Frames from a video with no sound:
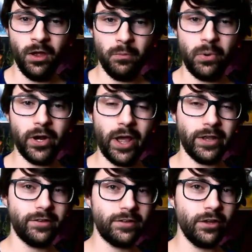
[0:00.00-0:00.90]
but I
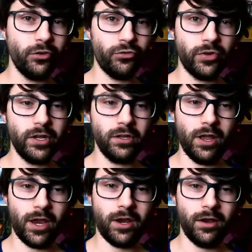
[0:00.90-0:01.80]
still feel
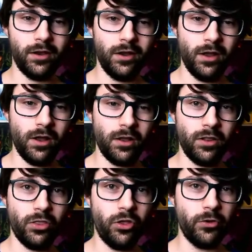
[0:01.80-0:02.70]
like
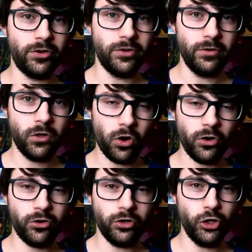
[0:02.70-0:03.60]
the
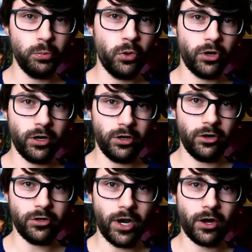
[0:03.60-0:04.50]
cards that you put into your
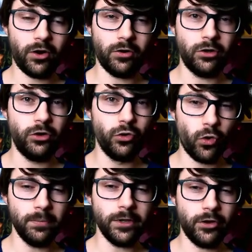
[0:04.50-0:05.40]
deck are
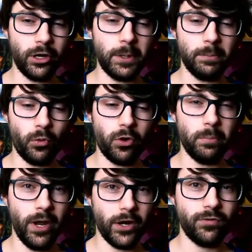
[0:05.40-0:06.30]
normally going to be more
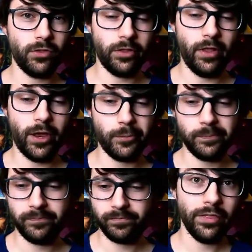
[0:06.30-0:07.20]
impactful than that.
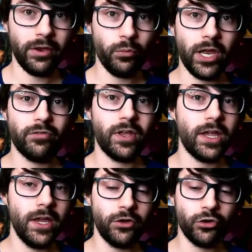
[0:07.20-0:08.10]
Then we have
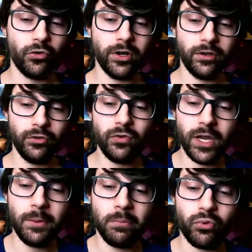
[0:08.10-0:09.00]
Iterative
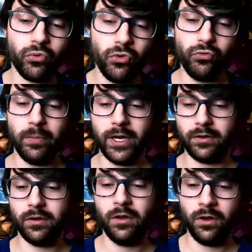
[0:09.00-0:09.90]

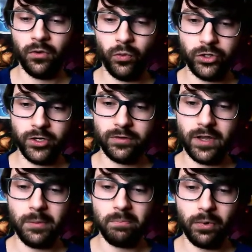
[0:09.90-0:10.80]
Improvement, which is
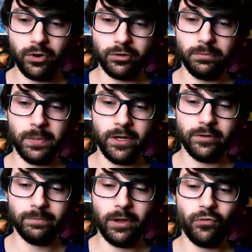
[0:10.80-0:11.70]
a burst speed
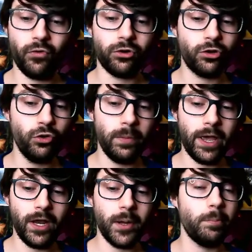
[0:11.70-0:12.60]
spell for 2
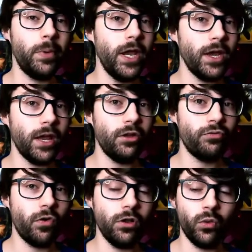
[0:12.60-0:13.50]
mana. Pick a
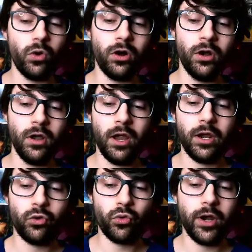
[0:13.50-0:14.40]
follower and
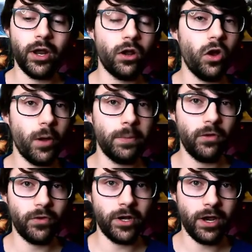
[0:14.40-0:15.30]
create a copy
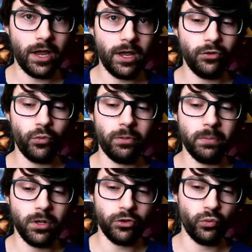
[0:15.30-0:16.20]
of it in hand with
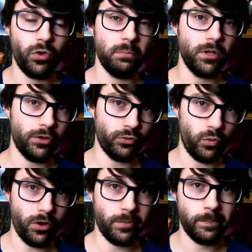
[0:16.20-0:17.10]

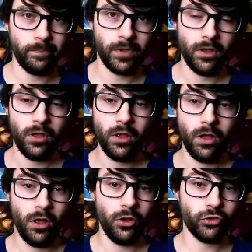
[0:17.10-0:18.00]
+1/+1.
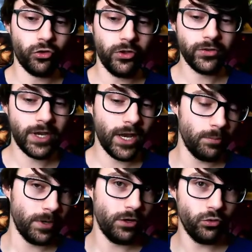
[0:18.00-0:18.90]
So this can
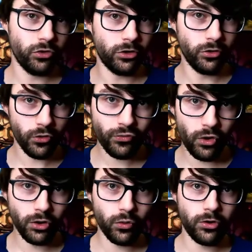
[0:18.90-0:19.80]
be used on your
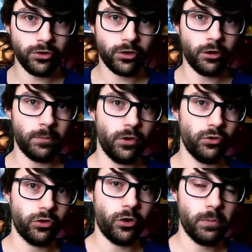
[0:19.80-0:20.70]
followers, it can be used
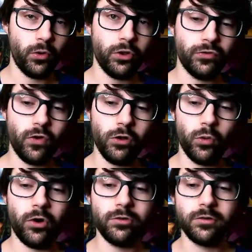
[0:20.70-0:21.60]
on your opponent's
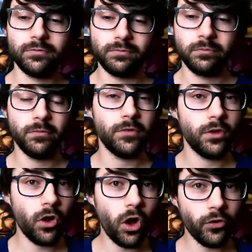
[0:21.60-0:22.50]
followers.
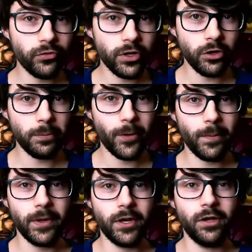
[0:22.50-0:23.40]
Often you're
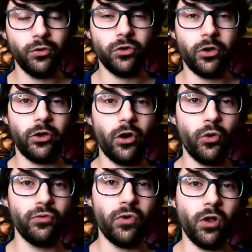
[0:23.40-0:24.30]
probably going to use it on your
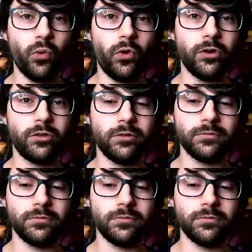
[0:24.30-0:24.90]
own followers.